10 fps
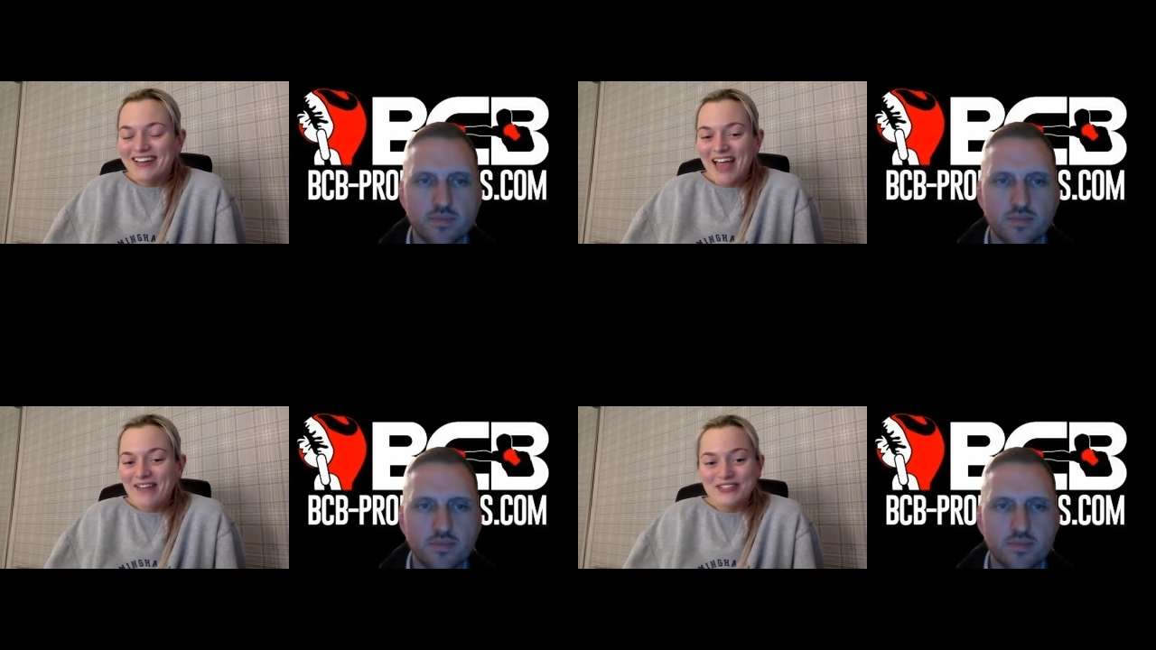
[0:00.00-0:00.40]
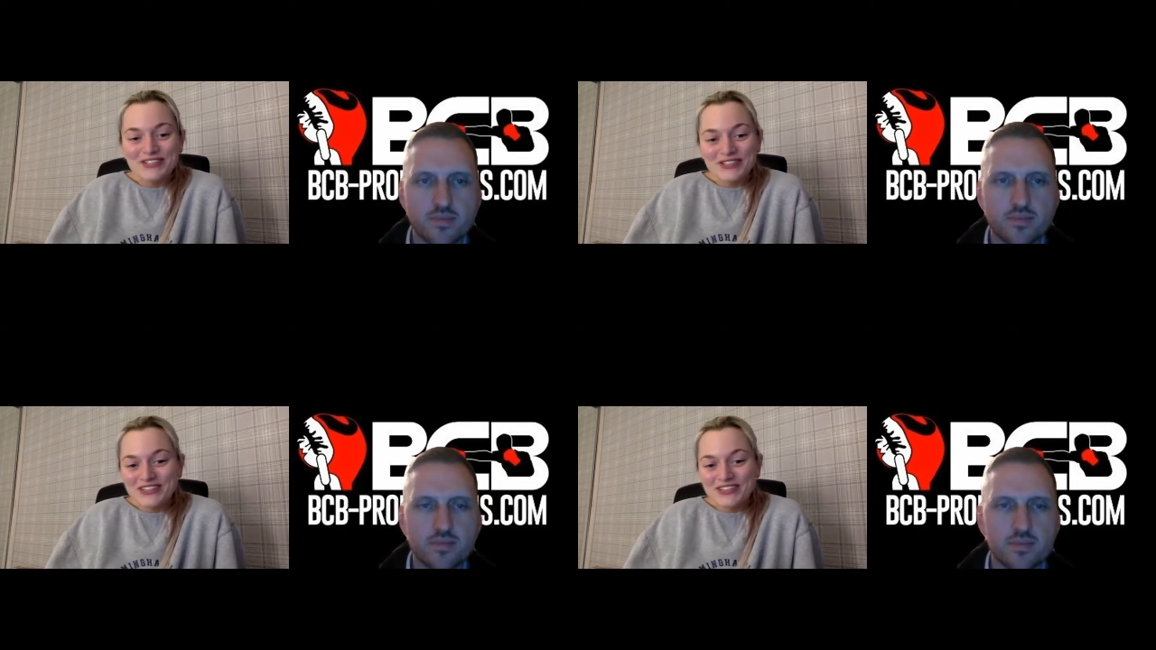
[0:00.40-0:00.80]
Speaker 1: ever
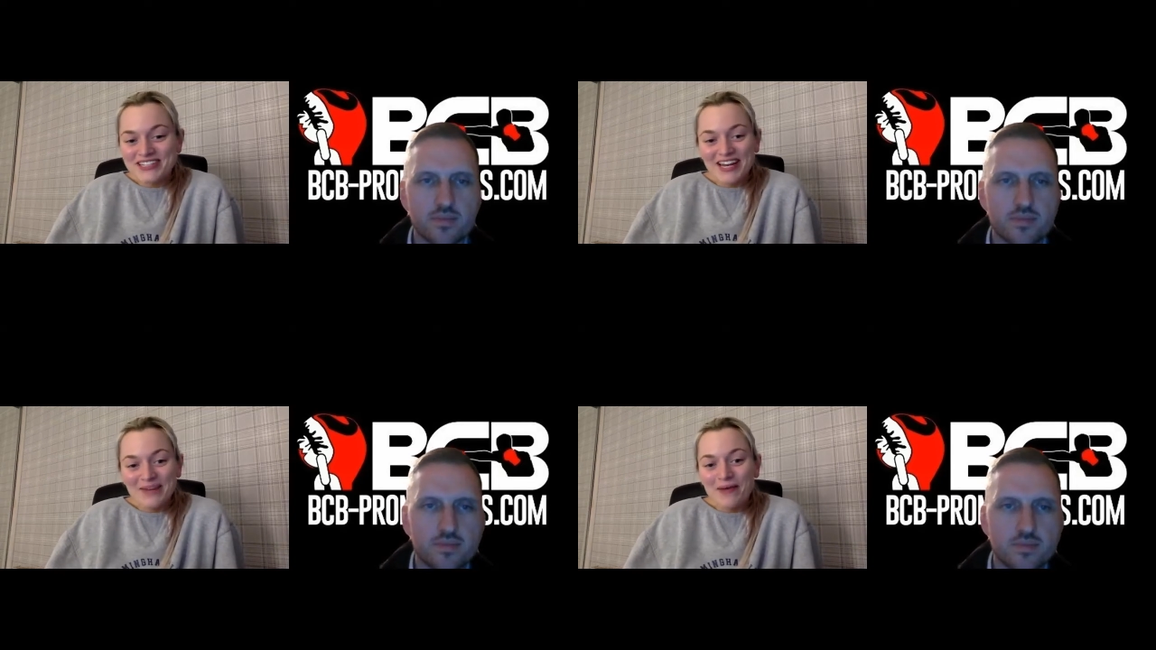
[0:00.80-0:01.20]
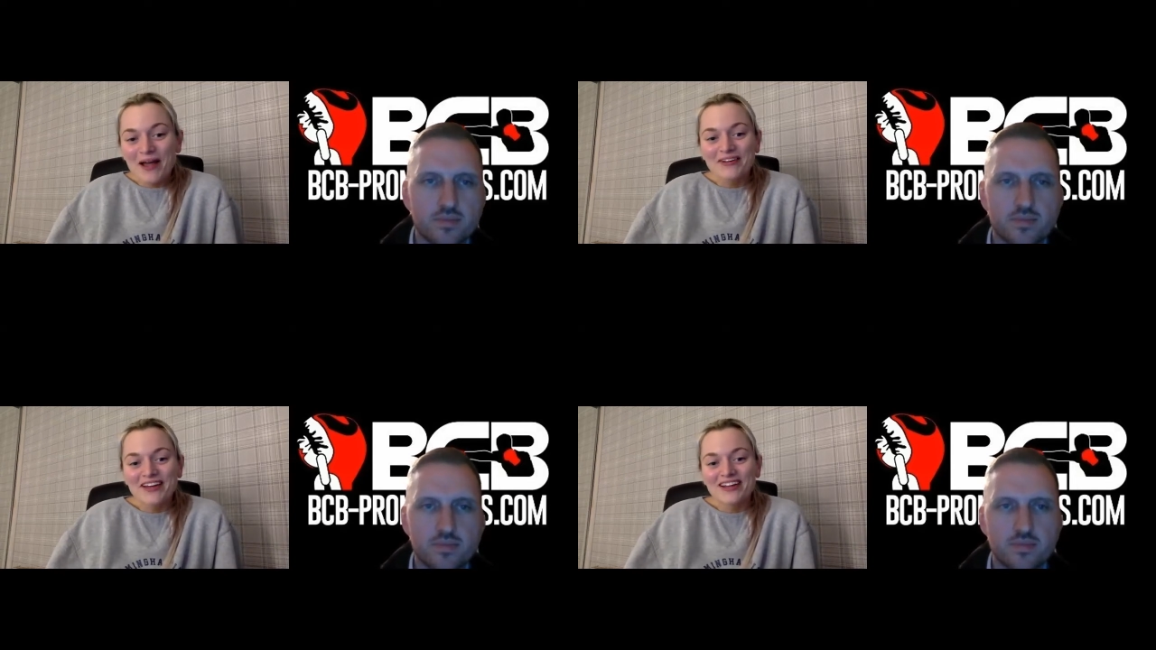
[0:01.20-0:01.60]
studied an
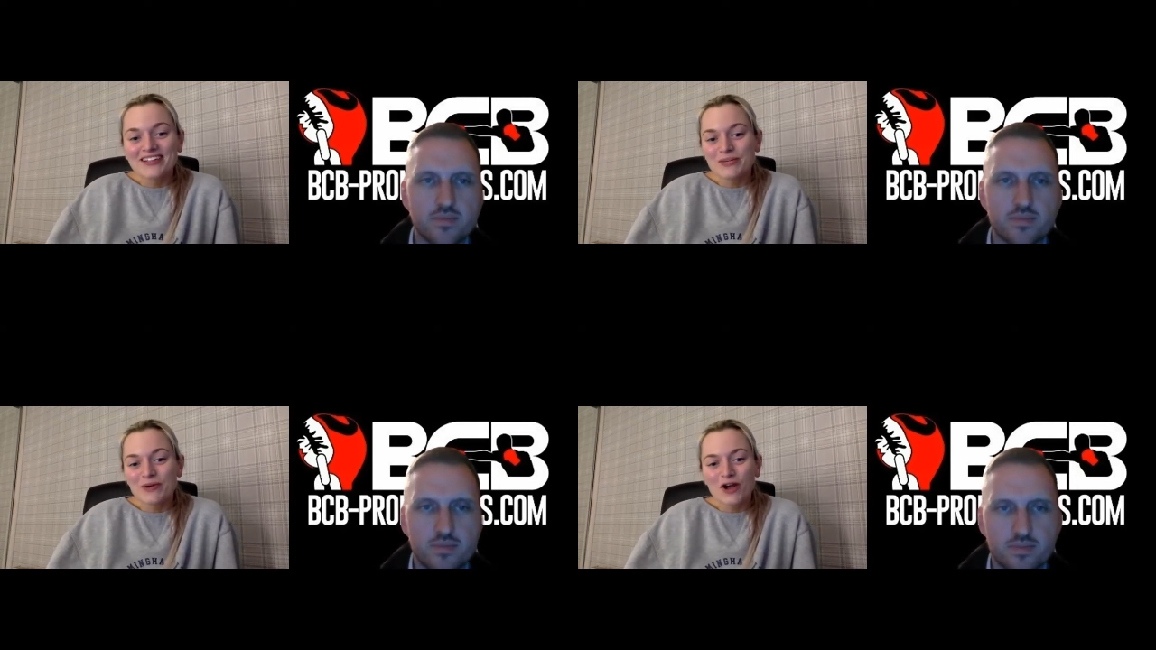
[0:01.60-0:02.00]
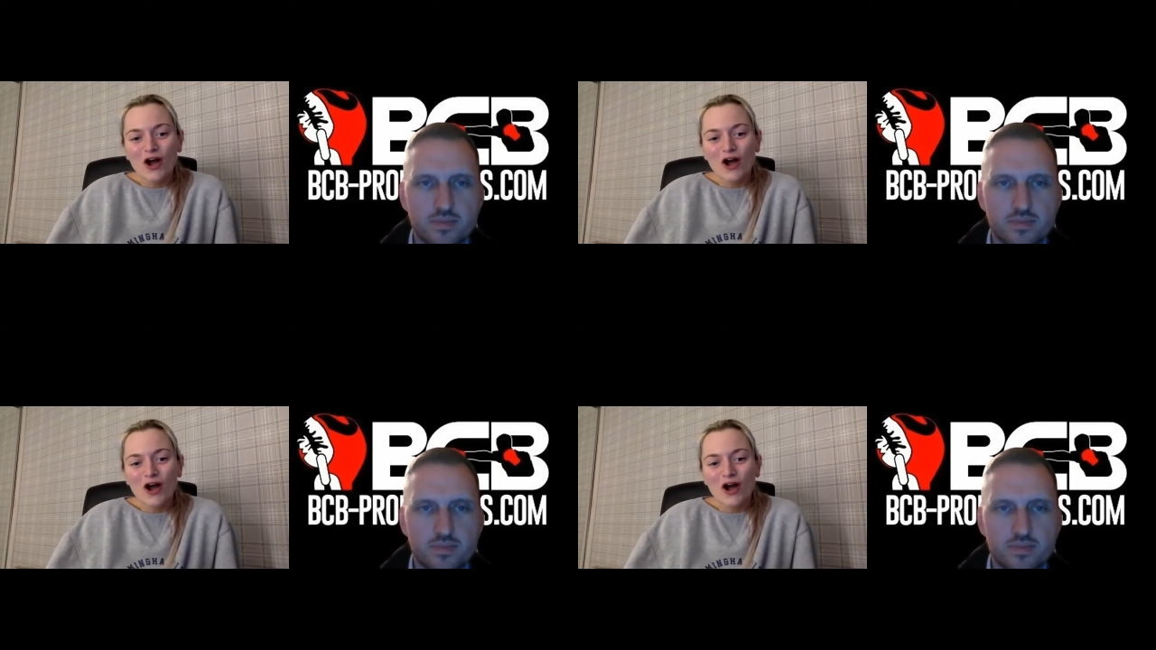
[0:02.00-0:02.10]
opponent, so I got.